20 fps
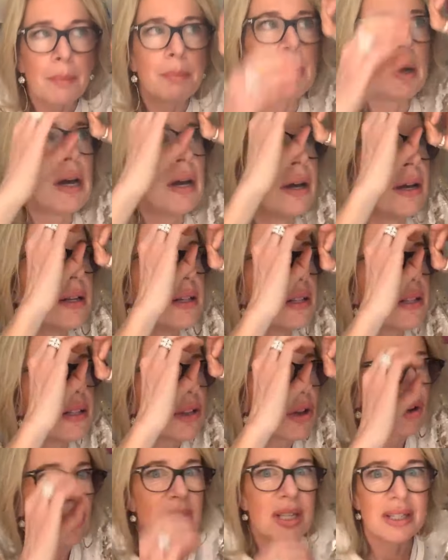
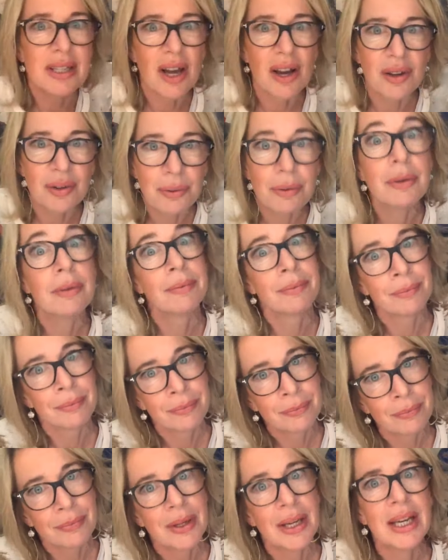birds on his own
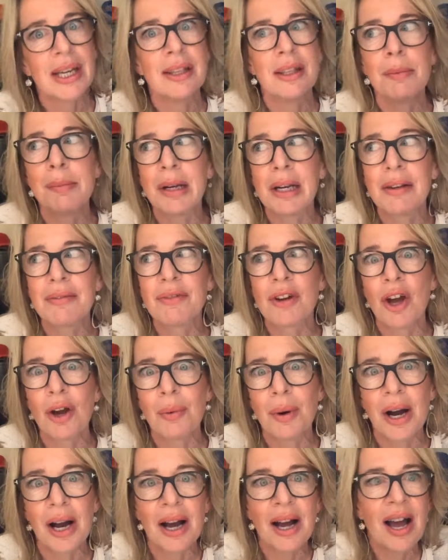in the middle of
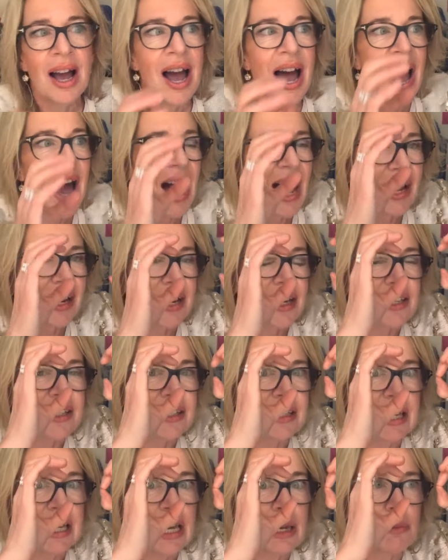nowhere. And I
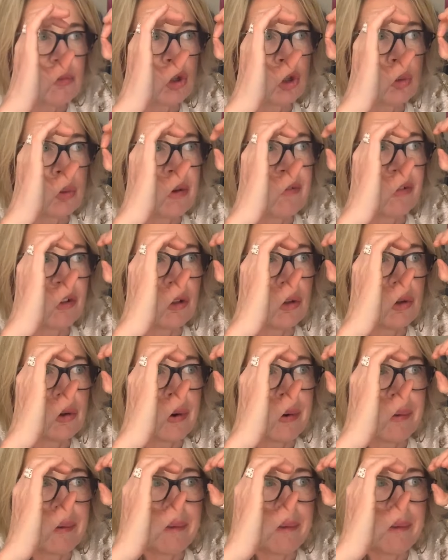see him swivel.